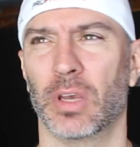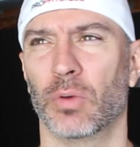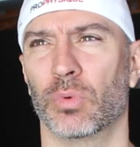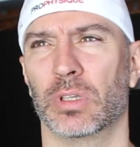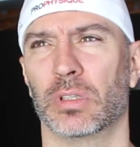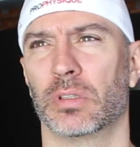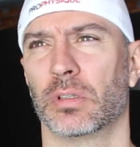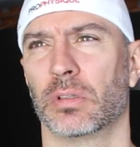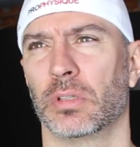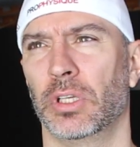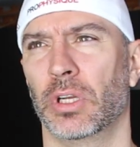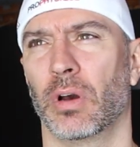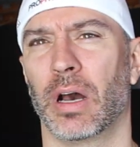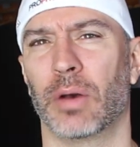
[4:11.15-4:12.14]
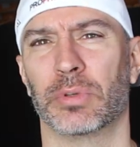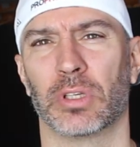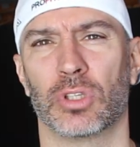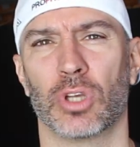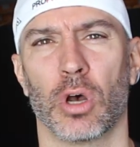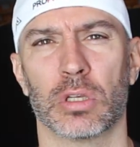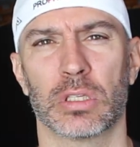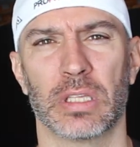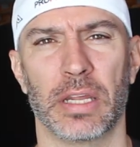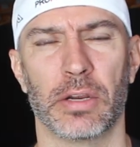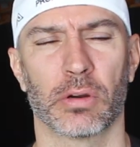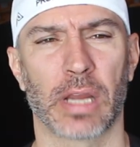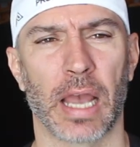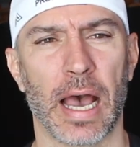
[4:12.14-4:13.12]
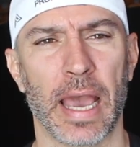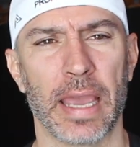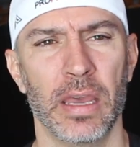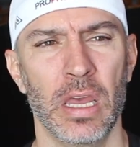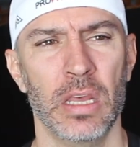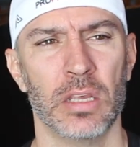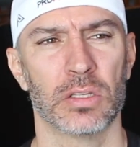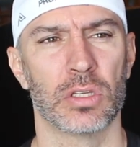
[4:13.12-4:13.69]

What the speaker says: It was, you know, I was a tall, slender guy.